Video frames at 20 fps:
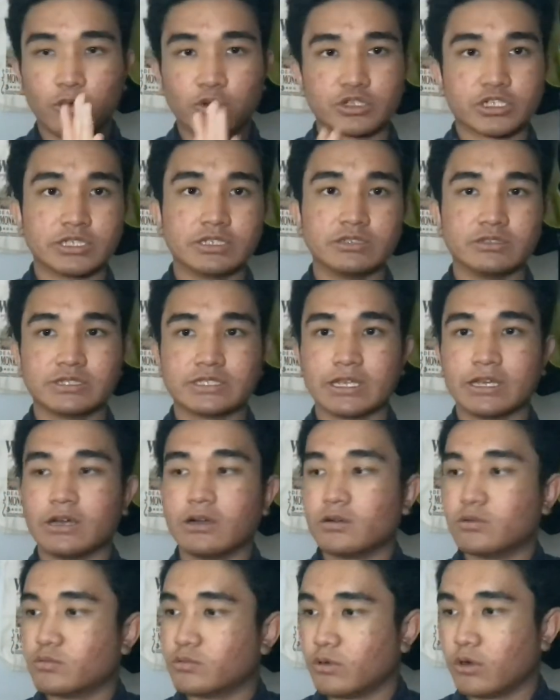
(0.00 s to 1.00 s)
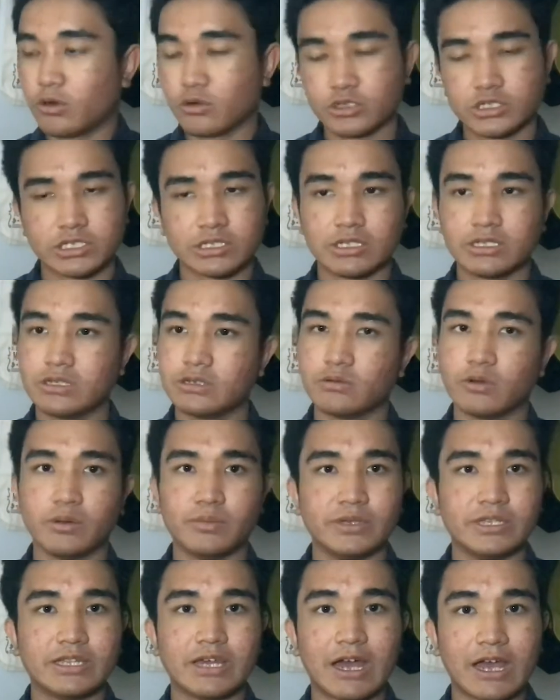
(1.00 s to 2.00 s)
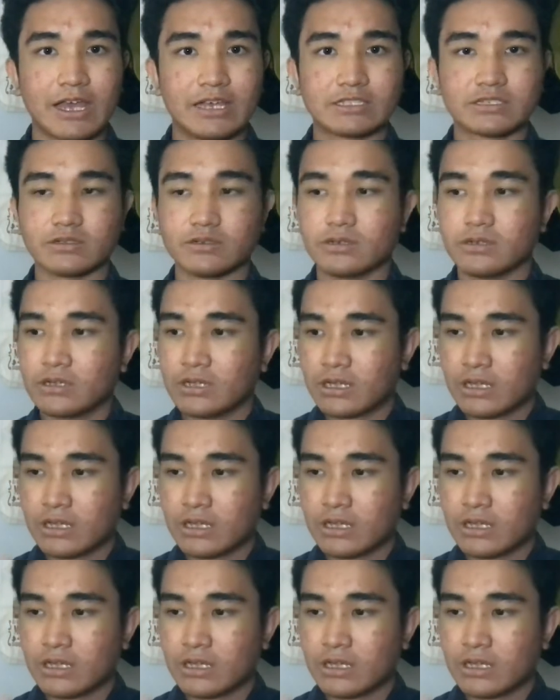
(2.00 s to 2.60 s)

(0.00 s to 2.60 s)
ocean to sail. Ocean will be the ISO.